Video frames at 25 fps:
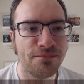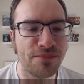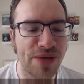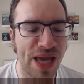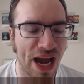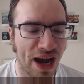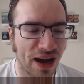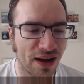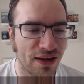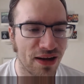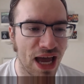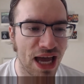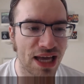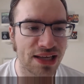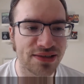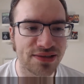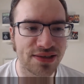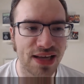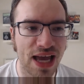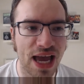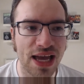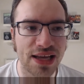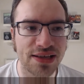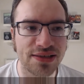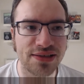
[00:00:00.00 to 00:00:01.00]
yeah
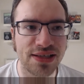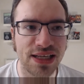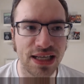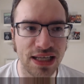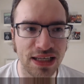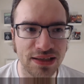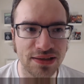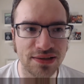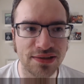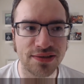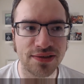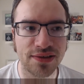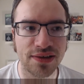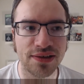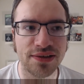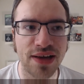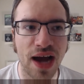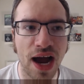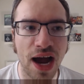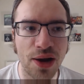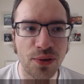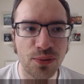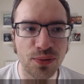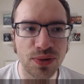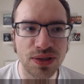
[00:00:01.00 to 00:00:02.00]
as as he's
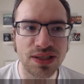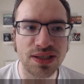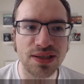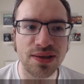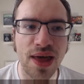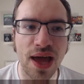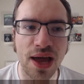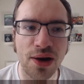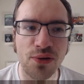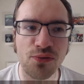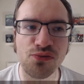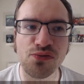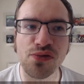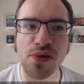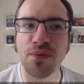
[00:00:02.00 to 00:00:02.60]
dying we see that